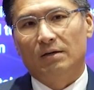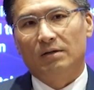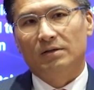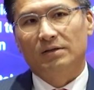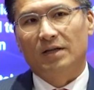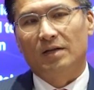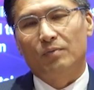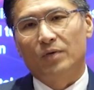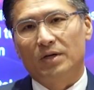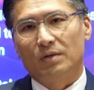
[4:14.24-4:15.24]

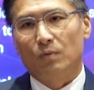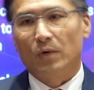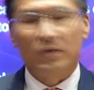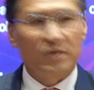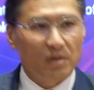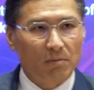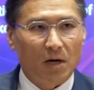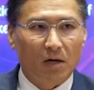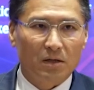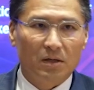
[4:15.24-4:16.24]
celebrated 1 year
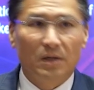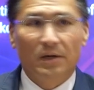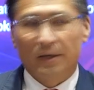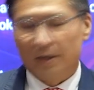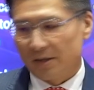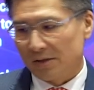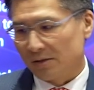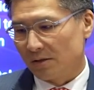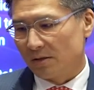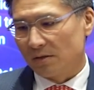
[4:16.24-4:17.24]
mark
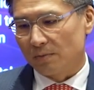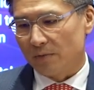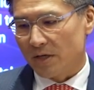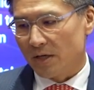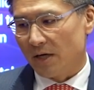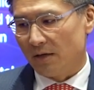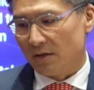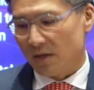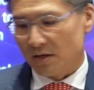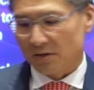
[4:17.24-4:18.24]
since we
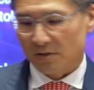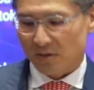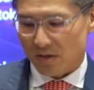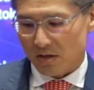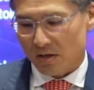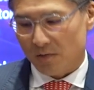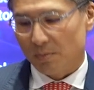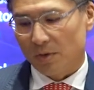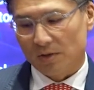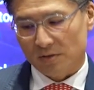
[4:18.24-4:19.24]
announced the
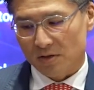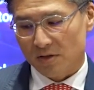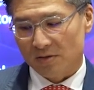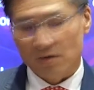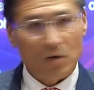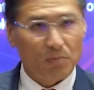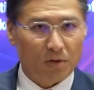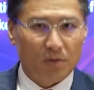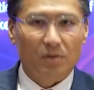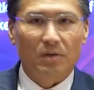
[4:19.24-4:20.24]
policy
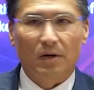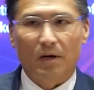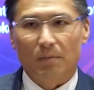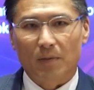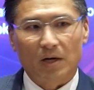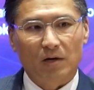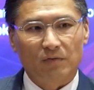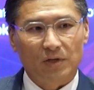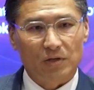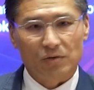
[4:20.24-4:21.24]
statement by our
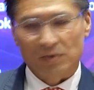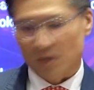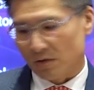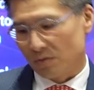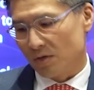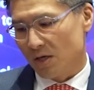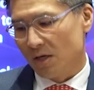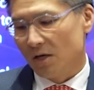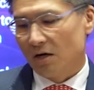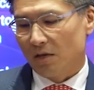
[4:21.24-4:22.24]
financial secretary
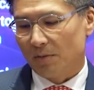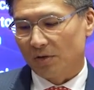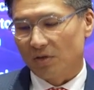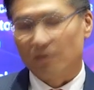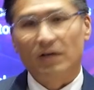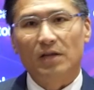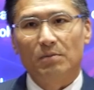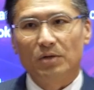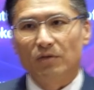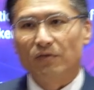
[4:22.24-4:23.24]
about the
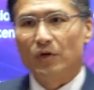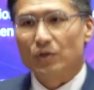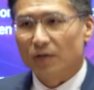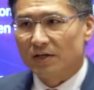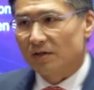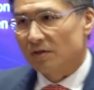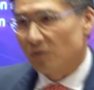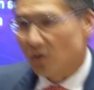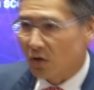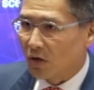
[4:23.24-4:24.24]
development of virtual assets in
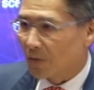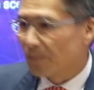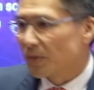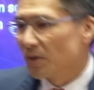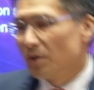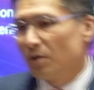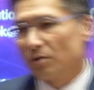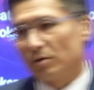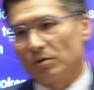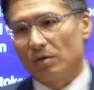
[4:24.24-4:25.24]
Hong Kong.
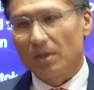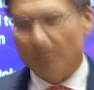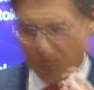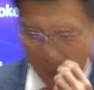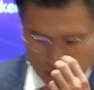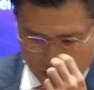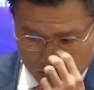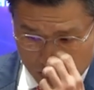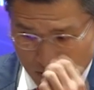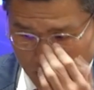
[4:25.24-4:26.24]
So it's only been 1
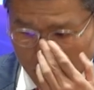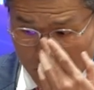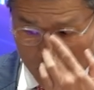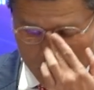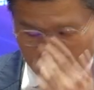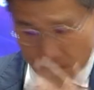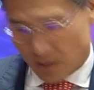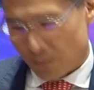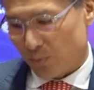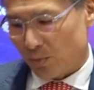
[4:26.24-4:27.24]
year.
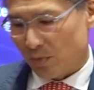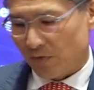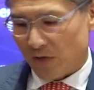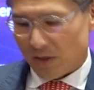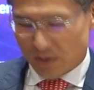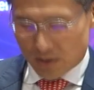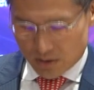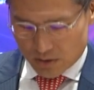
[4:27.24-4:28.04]
And with that year,